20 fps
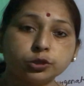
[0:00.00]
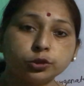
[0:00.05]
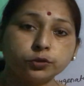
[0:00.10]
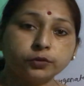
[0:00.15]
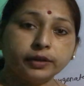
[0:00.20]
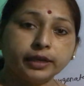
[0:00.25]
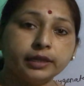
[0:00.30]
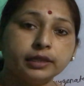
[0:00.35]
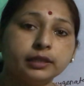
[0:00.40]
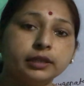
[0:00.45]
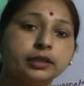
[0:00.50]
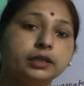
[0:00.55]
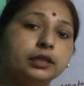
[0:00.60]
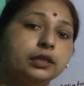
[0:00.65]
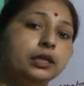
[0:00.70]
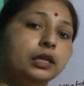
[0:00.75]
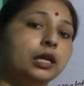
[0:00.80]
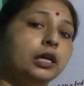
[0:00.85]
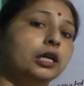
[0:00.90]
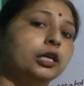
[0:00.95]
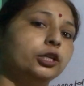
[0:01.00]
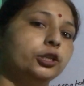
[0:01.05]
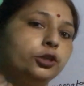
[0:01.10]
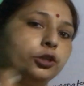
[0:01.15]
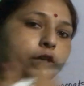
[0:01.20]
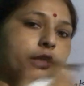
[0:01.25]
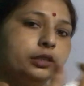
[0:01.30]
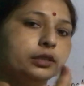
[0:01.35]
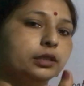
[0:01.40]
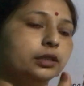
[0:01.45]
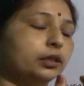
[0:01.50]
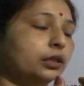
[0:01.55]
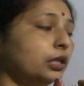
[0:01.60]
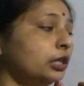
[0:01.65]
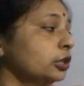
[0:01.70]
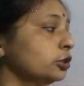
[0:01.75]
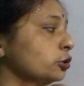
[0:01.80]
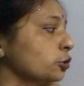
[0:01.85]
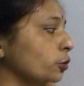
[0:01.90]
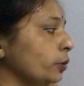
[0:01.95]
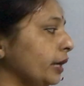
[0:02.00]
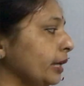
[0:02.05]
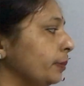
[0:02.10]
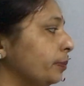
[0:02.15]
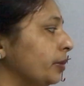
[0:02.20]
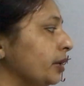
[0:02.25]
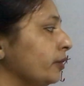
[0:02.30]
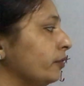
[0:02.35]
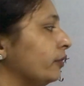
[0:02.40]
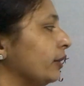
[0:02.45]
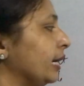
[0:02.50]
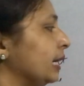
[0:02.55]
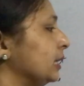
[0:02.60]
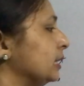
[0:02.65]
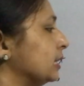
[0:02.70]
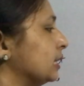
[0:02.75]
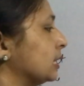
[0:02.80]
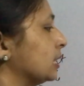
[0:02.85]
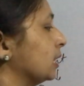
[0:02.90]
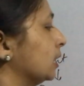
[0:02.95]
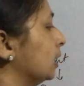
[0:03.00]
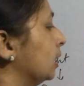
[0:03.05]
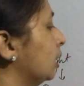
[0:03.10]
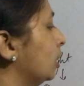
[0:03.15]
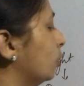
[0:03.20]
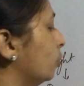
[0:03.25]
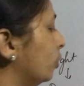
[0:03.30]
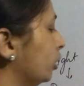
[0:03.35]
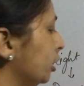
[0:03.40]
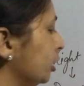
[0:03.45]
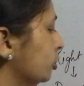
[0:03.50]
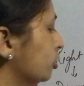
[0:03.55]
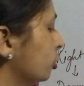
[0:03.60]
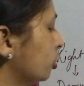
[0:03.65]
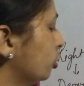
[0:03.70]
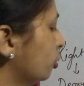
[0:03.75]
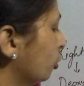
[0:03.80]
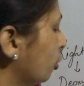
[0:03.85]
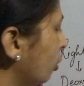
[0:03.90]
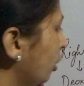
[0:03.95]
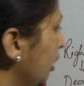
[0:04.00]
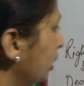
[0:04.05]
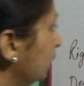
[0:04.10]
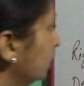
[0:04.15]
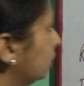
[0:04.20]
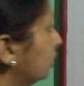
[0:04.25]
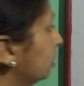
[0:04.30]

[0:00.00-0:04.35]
to ventricle, not the, so it prevents, what is the role?